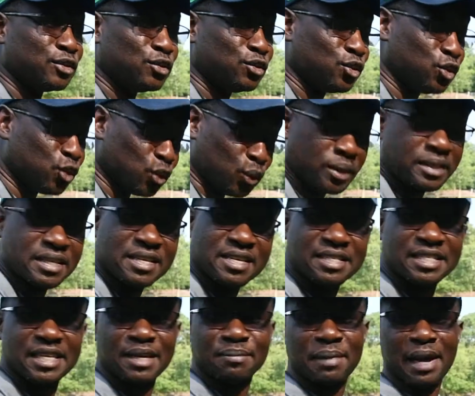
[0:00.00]
doing this
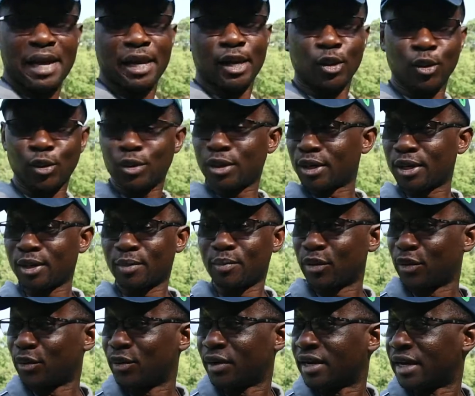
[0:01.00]
in my local
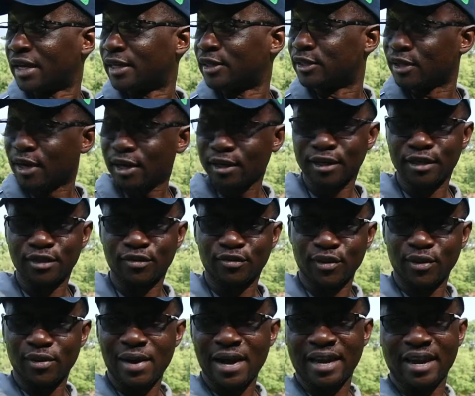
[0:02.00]
community in
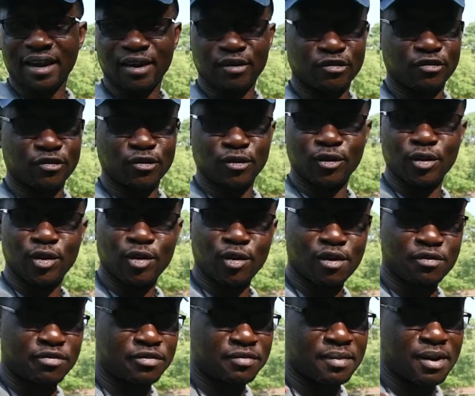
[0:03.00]
Douglasville, I get a phone
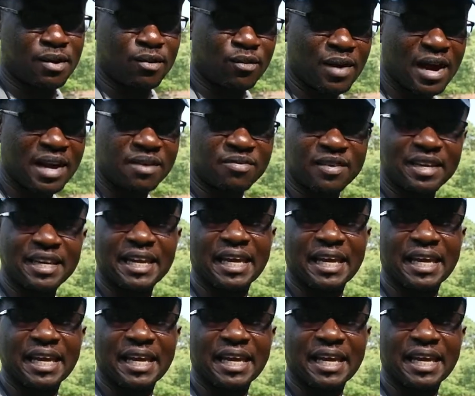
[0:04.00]
call from my wife in